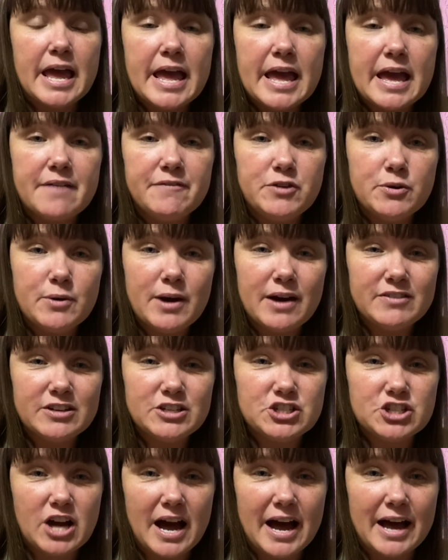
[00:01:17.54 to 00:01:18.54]
If you have a
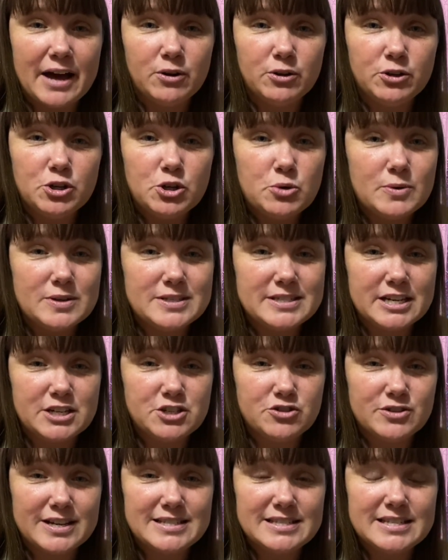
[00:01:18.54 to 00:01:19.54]
child who is
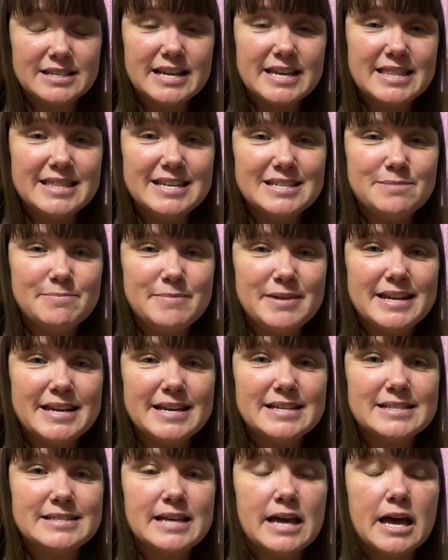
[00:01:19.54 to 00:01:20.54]
interested in these
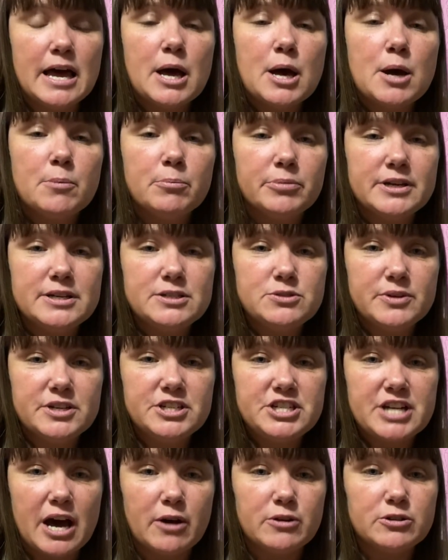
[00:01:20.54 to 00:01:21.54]
meetings, please
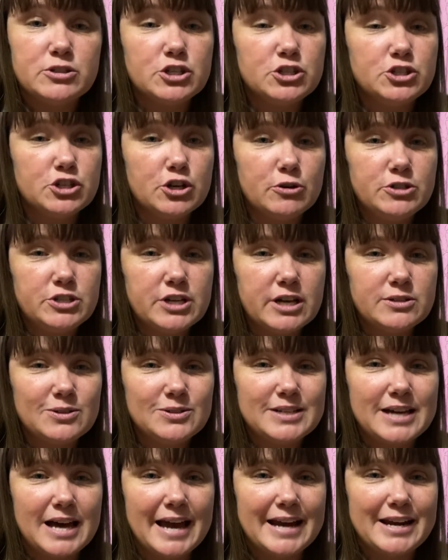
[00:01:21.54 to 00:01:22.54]
reach out to Joe
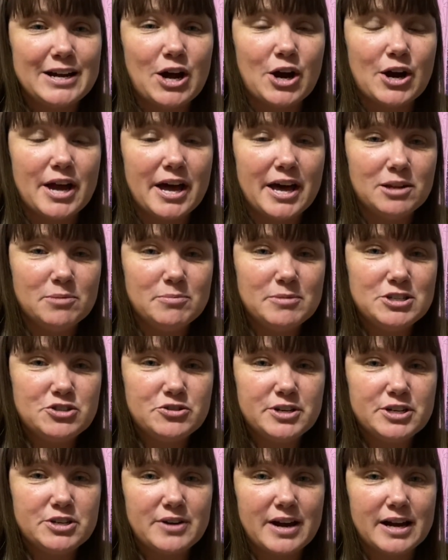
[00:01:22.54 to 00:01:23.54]
Chesseldine, our
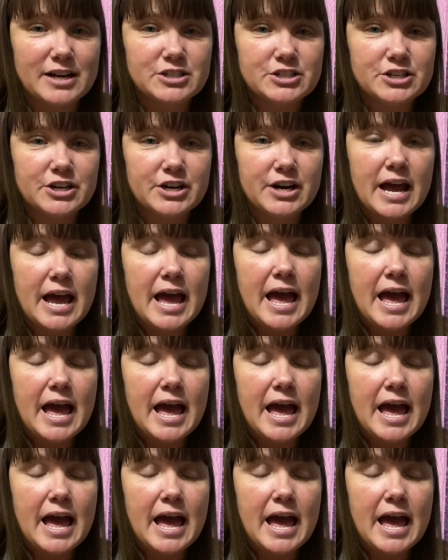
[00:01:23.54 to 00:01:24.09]
elementary director,